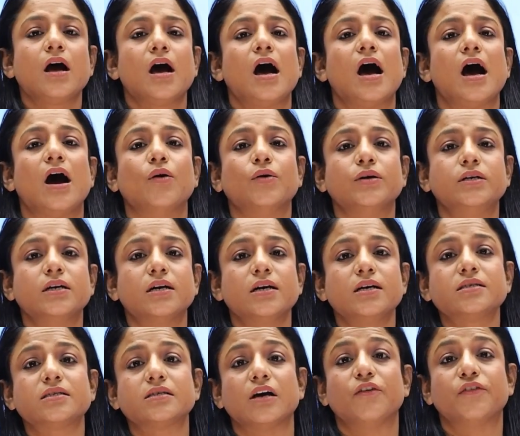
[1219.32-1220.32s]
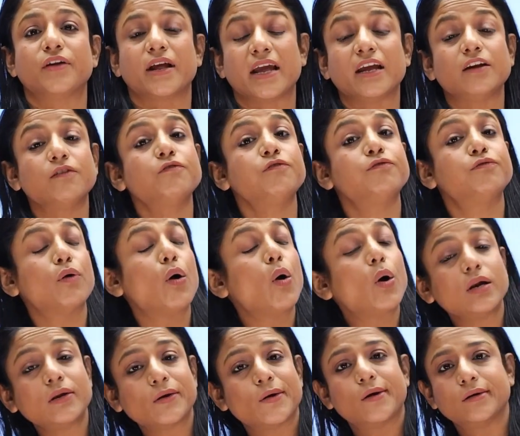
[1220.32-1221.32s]
How does rain
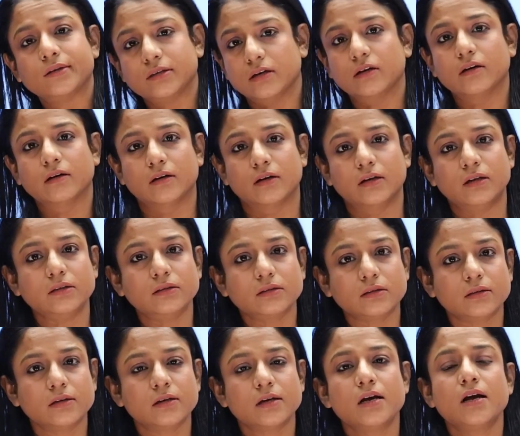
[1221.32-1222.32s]
fall on earth?